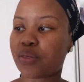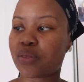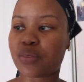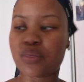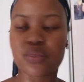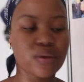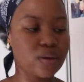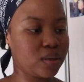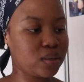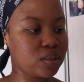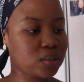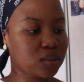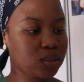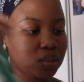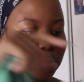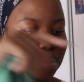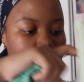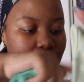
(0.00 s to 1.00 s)

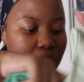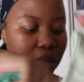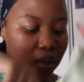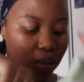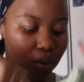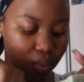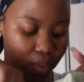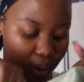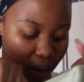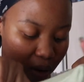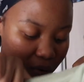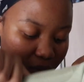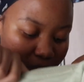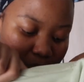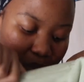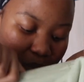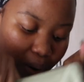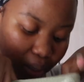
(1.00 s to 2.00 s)
this, and they don't have
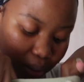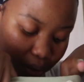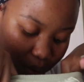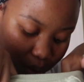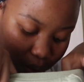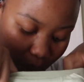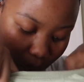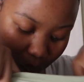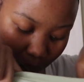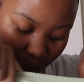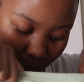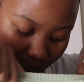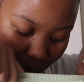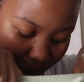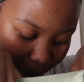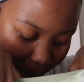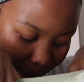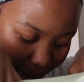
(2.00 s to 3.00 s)
a price on
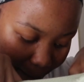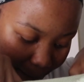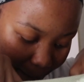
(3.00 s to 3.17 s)
them.